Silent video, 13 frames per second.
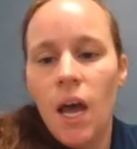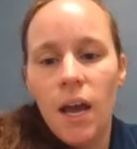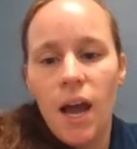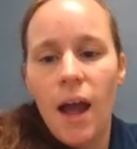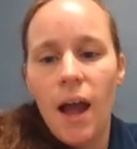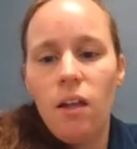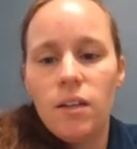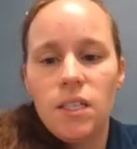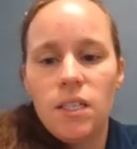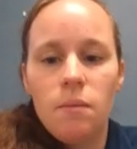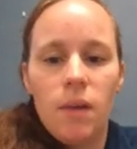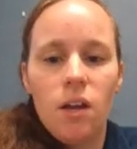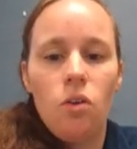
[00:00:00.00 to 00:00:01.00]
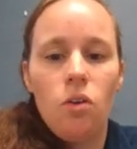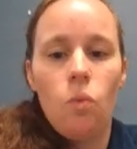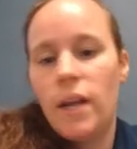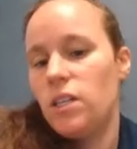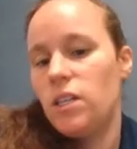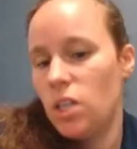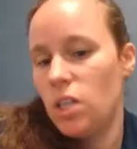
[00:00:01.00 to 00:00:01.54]
Kyle and Tamir
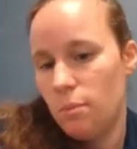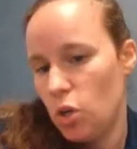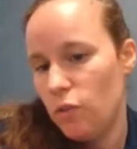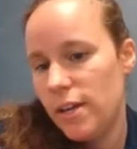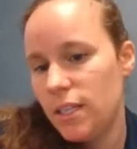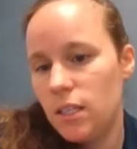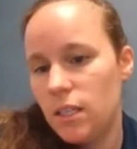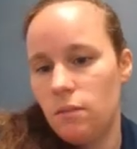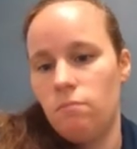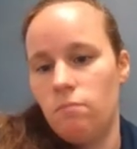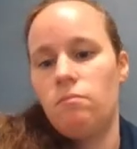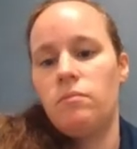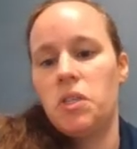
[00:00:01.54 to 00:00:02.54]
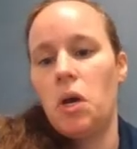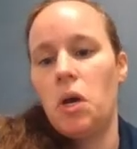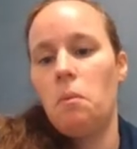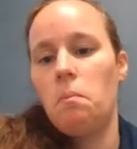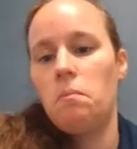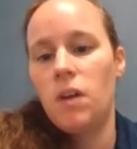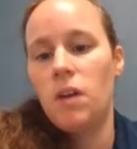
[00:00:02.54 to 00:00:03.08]
went to the movies.
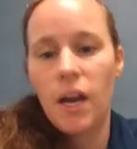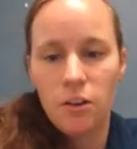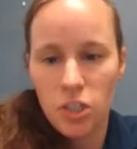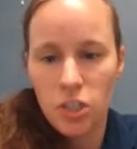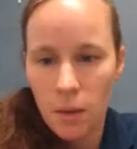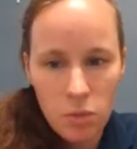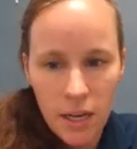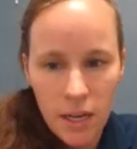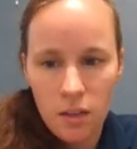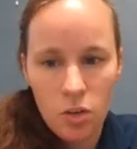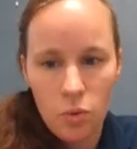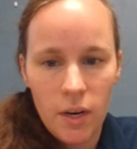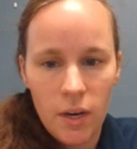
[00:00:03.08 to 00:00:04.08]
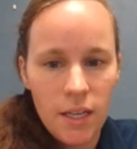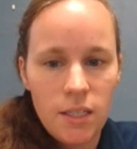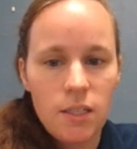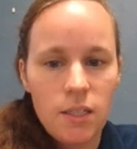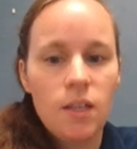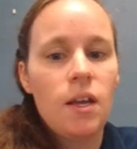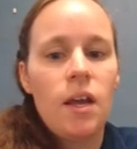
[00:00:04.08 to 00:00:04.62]
So got your subject, who it
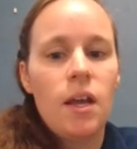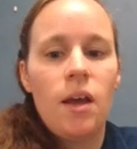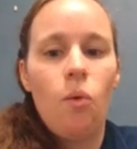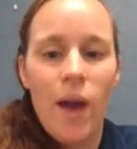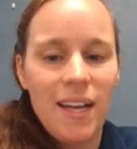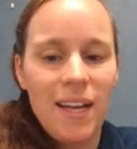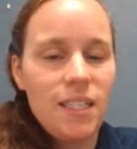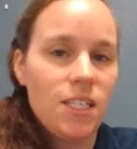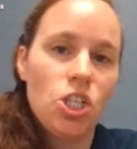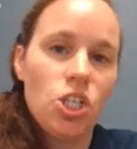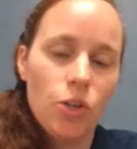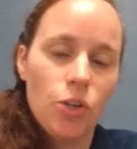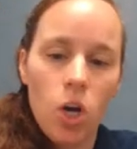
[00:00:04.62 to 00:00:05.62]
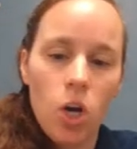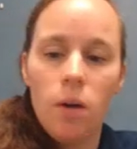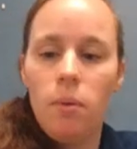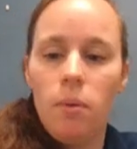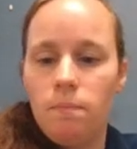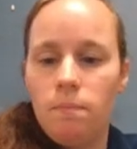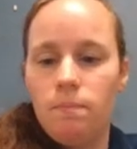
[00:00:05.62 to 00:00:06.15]
is. Went is your
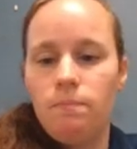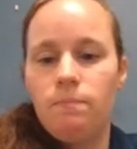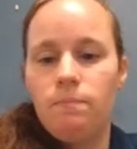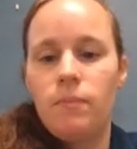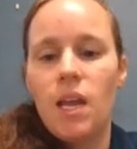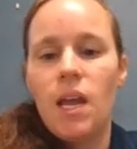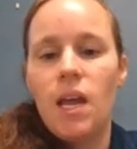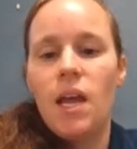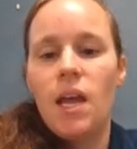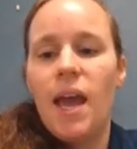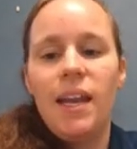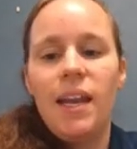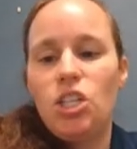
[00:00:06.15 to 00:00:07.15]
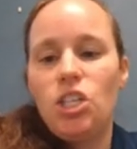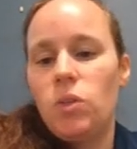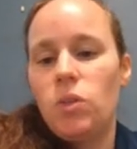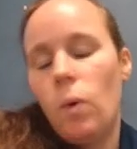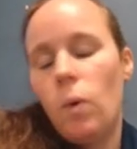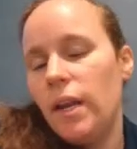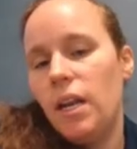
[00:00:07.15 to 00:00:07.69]
verb. And it's
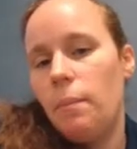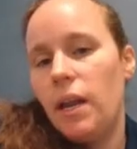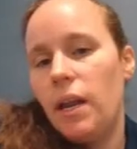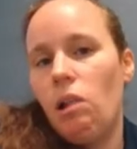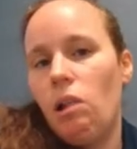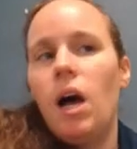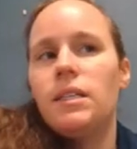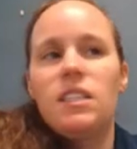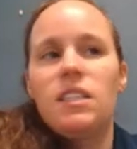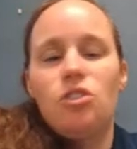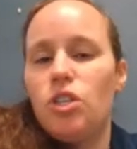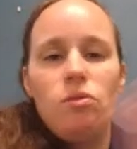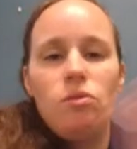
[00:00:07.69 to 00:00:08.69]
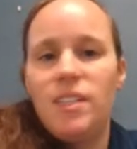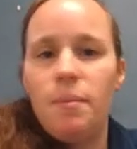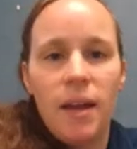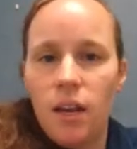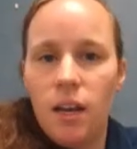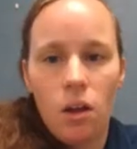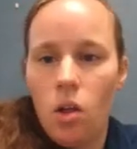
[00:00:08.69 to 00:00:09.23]
just one independent clause. There's no
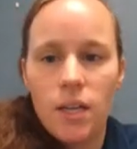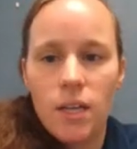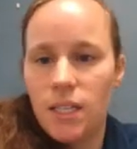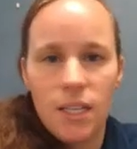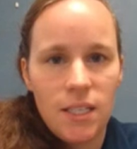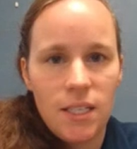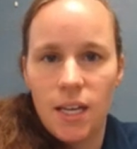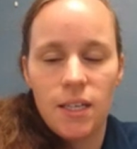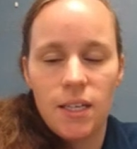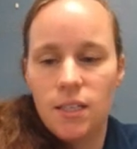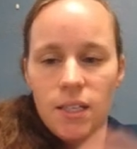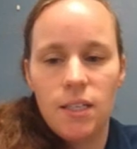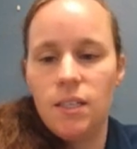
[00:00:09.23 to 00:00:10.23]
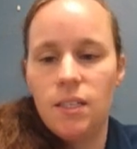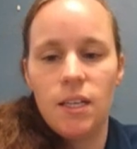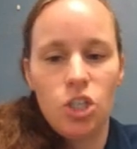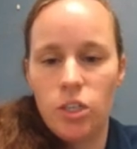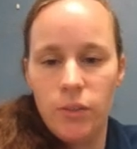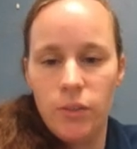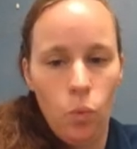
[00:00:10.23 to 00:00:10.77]
dependent clause in these sentences.
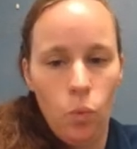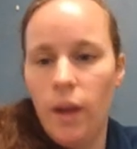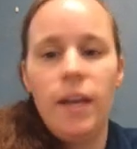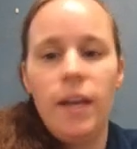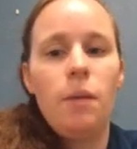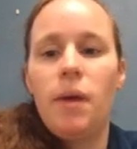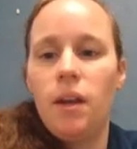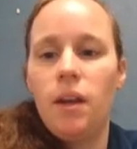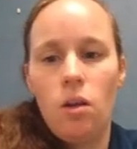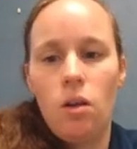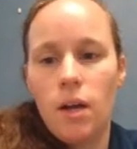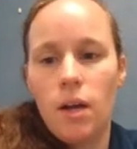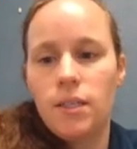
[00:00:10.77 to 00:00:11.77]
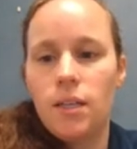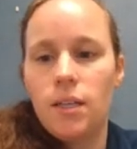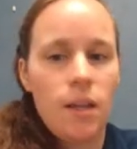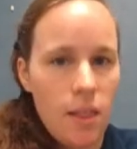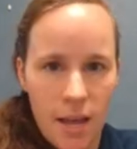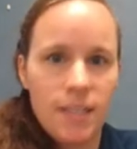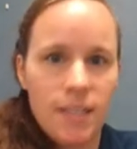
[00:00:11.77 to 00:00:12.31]
It's just one independent clause.
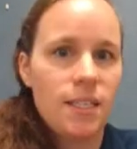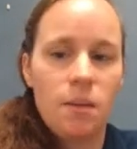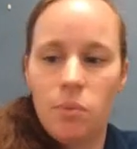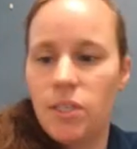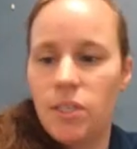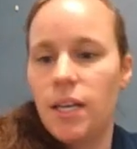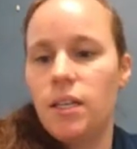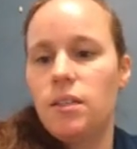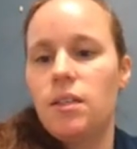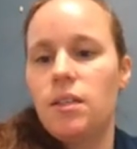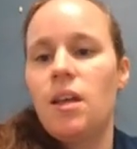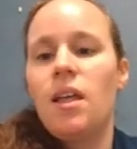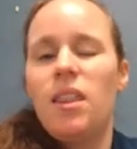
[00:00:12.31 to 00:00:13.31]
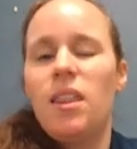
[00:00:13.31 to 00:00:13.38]
That's a simple sentence.